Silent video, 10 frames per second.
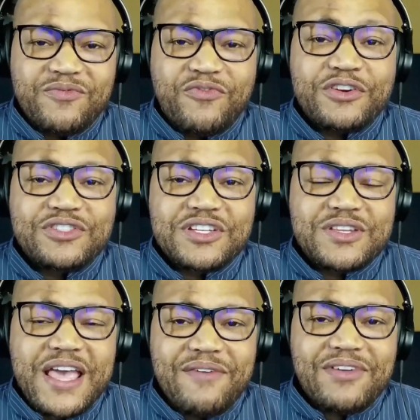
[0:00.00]

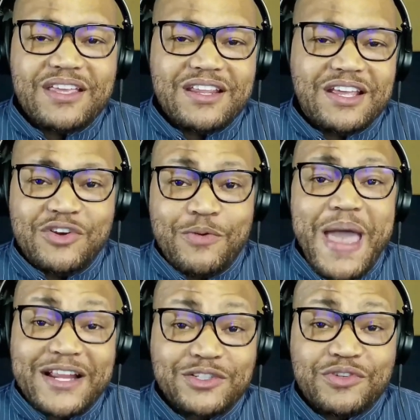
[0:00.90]
versus having it in your
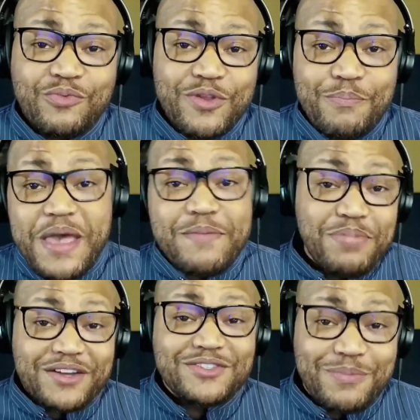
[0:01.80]
mattress where the bed
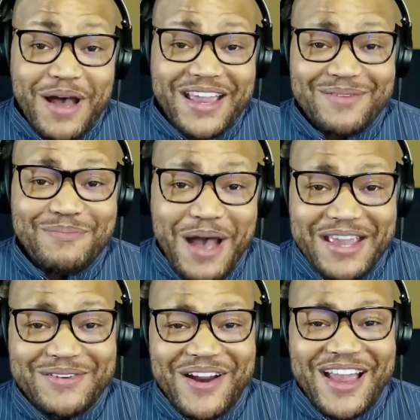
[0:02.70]
bugs are
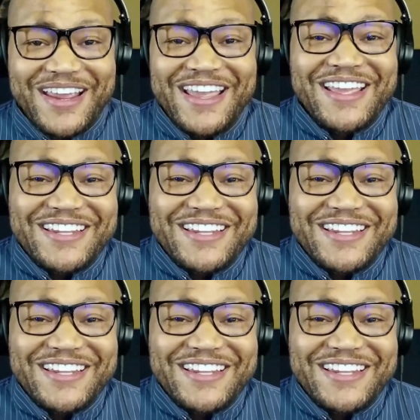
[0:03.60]
biting, right?